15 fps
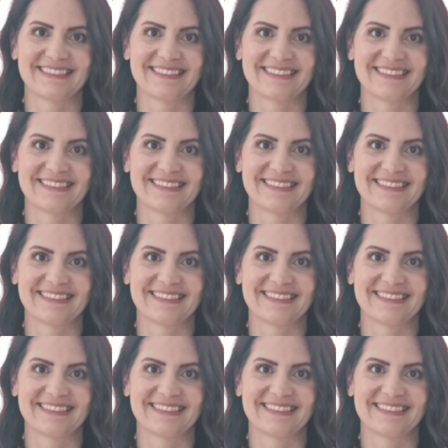
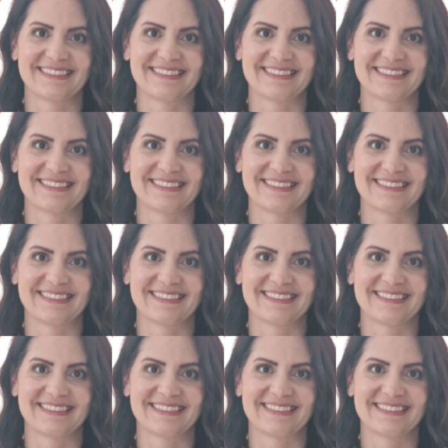
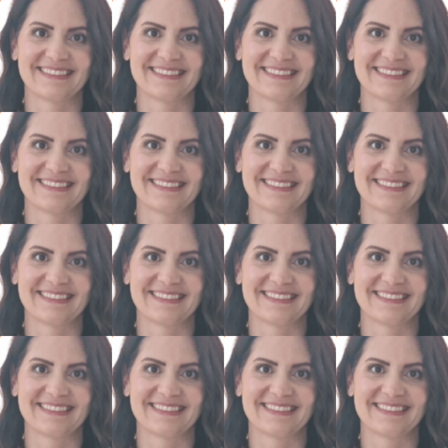
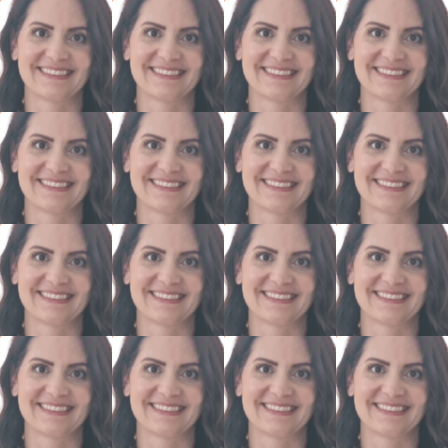
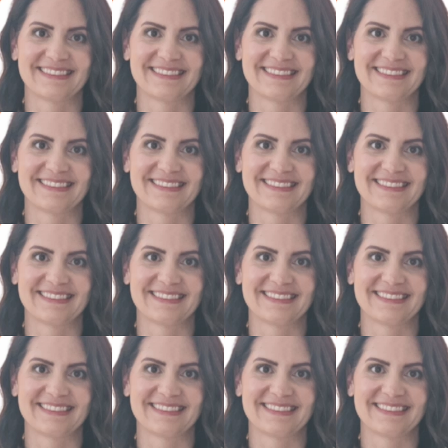
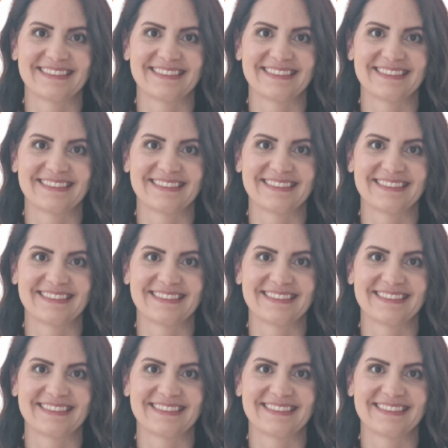[no speech]